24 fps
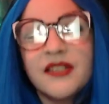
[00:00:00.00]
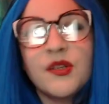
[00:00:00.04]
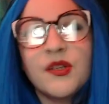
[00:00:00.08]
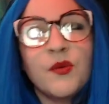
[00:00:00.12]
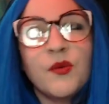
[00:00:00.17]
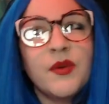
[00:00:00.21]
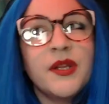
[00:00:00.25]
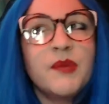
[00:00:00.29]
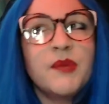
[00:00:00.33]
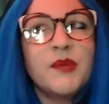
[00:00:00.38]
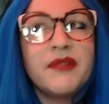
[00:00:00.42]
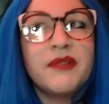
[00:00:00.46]

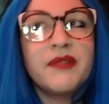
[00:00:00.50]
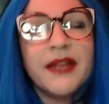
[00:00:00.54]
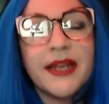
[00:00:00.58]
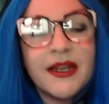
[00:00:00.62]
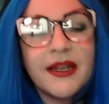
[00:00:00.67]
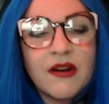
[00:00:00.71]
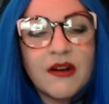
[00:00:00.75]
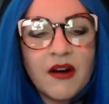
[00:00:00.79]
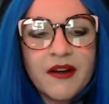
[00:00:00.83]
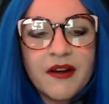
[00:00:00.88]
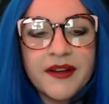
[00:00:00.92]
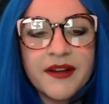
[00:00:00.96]
really
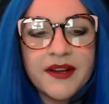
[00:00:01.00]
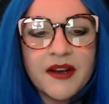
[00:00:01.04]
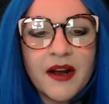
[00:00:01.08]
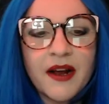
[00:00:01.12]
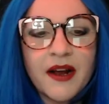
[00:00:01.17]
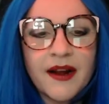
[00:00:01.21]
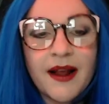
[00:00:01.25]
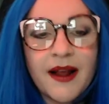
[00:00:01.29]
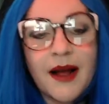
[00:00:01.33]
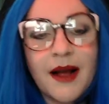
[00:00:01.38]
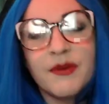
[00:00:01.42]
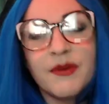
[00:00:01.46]
played on
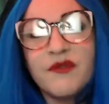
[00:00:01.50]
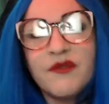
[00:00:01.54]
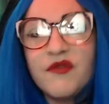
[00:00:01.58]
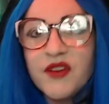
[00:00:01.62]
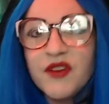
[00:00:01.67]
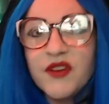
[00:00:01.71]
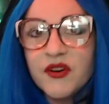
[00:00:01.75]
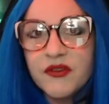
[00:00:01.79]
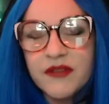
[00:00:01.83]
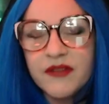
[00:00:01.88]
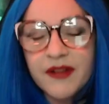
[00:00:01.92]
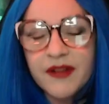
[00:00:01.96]
a common
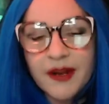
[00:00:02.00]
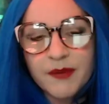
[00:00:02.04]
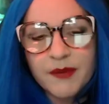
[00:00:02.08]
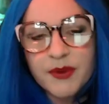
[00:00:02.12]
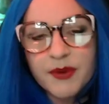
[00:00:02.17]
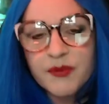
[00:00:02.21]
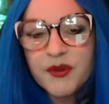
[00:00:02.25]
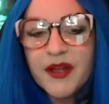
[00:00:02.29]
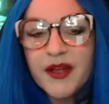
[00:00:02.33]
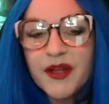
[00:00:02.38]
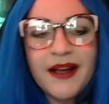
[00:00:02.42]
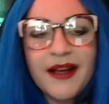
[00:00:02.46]
fear that a lot of
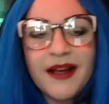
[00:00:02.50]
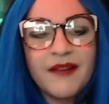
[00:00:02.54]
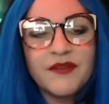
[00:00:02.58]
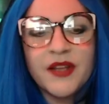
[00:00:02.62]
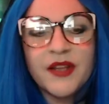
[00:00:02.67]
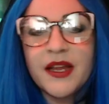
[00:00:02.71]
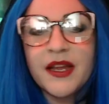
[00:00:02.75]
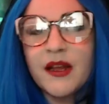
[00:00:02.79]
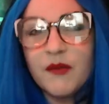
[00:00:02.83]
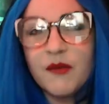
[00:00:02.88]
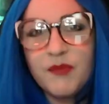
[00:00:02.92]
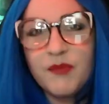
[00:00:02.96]
people have,
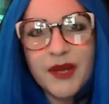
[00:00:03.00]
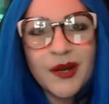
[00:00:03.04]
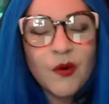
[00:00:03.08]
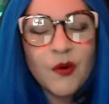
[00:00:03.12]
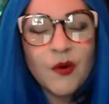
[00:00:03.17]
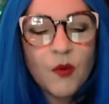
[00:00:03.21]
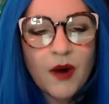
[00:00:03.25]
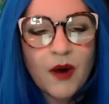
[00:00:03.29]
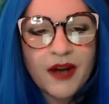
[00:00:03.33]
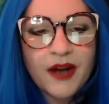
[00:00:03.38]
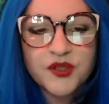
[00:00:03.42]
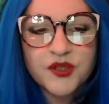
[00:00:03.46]
like of
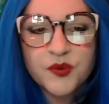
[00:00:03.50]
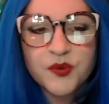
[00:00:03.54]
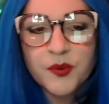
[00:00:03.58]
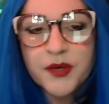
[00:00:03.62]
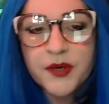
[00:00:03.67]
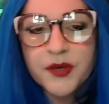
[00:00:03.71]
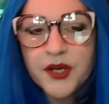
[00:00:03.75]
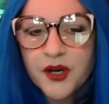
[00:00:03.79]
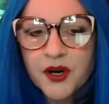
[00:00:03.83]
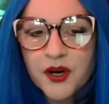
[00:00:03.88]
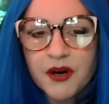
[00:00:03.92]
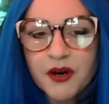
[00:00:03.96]
being watched
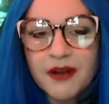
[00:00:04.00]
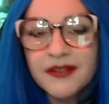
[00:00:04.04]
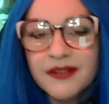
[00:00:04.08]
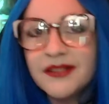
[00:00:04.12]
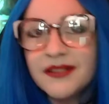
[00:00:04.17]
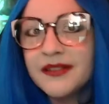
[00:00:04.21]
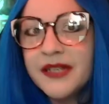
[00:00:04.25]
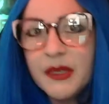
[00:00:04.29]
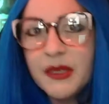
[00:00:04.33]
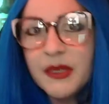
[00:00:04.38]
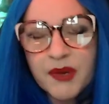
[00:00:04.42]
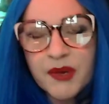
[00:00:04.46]
when you're
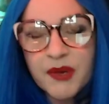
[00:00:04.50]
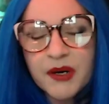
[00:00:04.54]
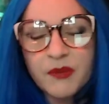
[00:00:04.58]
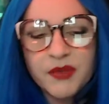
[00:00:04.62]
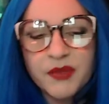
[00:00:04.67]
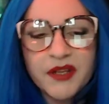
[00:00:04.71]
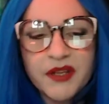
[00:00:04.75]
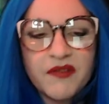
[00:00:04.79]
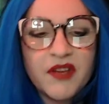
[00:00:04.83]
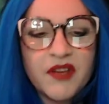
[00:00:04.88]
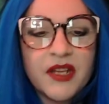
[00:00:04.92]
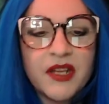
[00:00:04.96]
asleep and
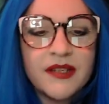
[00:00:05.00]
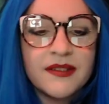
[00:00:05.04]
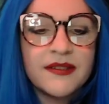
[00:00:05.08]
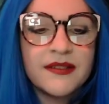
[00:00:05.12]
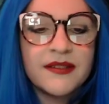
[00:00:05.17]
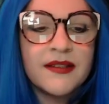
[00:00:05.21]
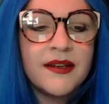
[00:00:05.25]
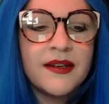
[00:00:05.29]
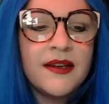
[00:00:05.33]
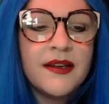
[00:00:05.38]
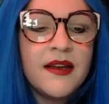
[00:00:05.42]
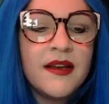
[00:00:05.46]

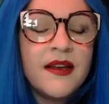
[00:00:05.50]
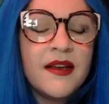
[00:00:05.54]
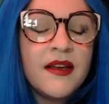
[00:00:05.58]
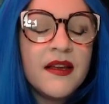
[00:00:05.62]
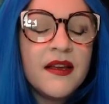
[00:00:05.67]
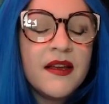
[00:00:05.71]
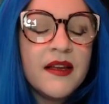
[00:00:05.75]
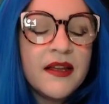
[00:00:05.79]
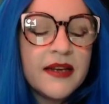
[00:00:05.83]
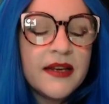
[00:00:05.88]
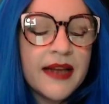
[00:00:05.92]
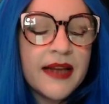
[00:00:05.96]
oblivious.
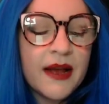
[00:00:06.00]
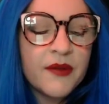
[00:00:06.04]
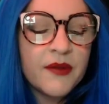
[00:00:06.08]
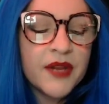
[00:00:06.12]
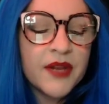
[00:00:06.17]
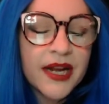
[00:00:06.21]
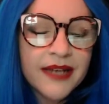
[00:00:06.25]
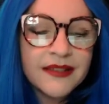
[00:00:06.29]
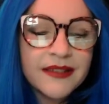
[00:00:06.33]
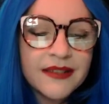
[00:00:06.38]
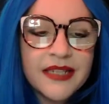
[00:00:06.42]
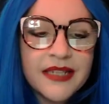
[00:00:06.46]
Now, the
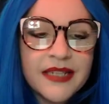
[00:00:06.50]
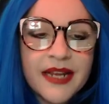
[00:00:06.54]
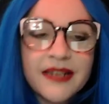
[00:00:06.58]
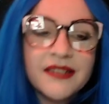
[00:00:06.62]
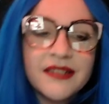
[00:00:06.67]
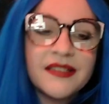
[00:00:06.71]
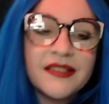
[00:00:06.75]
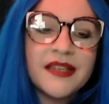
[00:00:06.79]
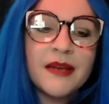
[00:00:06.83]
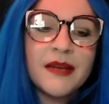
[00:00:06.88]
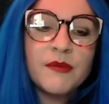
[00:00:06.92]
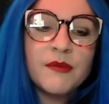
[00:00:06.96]
next day,
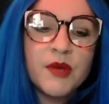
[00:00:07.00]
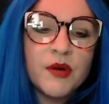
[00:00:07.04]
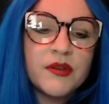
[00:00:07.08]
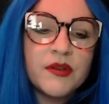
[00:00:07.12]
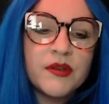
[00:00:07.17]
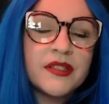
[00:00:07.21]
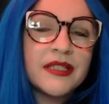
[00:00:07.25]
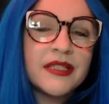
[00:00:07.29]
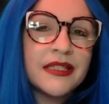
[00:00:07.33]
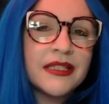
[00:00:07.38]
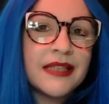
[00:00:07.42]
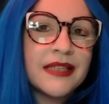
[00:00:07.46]
Sam
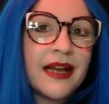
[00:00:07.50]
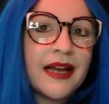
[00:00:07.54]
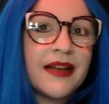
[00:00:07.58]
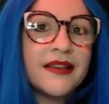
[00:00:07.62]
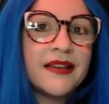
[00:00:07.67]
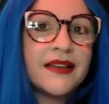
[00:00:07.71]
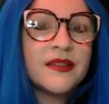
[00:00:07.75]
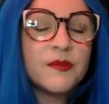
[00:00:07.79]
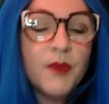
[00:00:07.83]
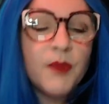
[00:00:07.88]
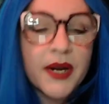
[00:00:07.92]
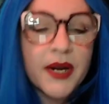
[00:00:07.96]
notices that
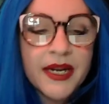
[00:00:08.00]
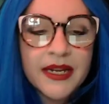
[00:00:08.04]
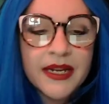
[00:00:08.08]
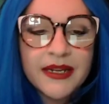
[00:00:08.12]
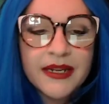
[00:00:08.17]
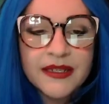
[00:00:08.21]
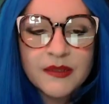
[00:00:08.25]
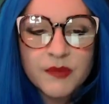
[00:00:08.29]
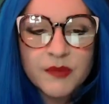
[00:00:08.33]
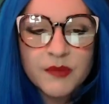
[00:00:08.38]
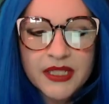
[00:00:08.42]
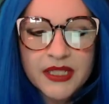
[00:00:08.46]
his money
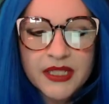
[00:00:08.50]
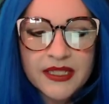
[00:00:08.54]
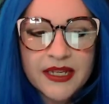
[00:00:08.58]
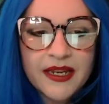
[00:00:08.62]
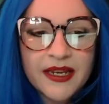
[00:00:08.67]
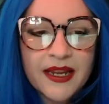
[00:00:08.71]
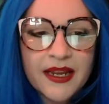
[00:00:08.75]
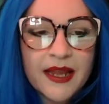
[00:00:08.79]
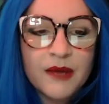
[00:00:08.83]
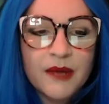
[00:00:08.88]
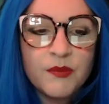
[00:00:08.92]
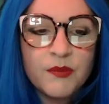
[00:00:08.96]
is
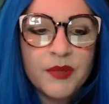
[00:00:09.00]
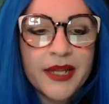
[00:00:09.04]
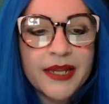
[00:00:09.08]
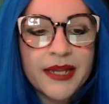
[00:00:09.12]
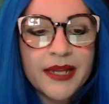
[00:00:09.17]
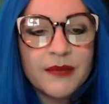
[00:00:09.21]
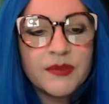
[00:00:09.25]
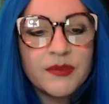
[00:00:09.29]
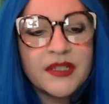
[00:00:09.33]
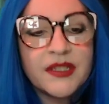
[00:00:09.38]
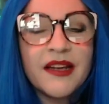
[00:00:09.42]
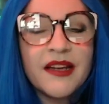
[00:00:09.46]
missing and
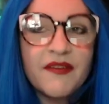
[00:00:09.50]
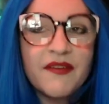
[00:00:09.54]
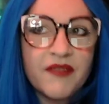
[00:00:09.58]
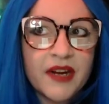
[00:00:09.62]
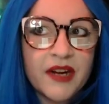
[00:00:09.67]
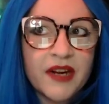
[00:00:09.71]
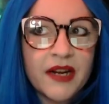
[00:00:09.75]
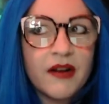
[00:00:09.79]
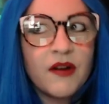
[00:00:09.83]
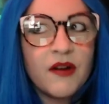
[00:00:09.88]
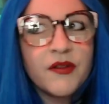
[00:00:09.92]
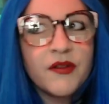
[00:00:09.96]
blames
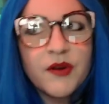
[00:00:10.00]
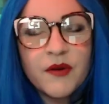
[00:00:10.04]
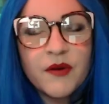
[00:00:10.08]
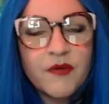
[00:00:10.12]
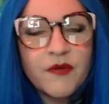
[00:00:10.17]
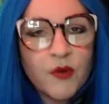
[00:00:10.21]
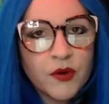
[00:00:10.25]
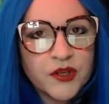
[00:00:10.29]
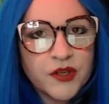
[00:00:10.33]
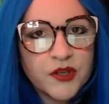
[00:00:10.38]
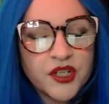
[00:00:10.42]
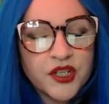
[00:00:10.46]
Stephanie, although, of
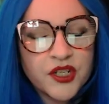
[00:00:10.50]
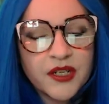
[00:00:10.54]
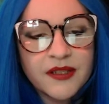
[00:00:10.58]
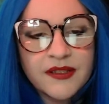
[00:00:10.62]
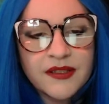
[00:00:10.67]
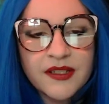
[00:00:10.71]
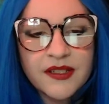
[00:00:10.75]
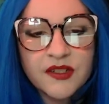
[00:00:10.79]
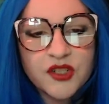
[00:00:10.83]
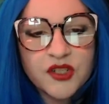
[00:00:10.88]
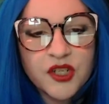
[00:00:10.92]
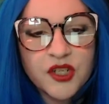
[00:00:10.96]
course, she
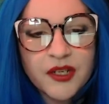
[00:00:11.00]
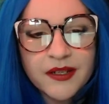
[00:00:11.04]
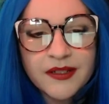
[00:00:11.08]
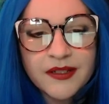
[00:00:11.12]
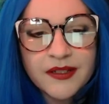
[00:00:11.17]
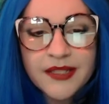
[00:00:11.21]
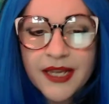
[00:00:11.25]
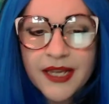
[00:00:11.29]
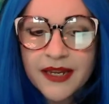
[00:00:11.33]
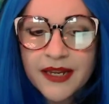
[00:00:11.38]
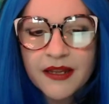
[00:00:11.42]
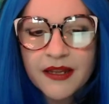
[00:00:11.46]
insists she
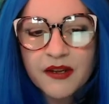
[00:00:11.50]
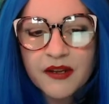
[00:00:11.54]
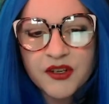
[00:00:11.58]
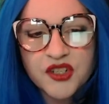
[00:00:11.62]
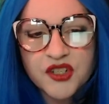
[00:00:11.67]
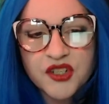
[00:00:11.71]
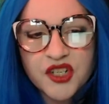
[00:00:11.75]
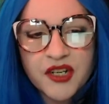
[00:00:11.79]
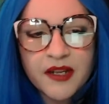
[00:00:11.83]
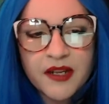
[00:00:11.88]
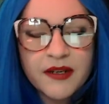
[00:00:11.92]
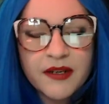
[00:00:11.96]
didn't take it
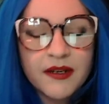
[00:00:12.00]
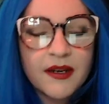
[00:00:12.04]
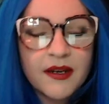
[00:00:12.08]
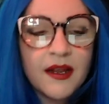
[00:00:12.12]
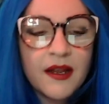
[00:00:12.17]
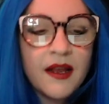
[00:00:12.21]
because she didn't.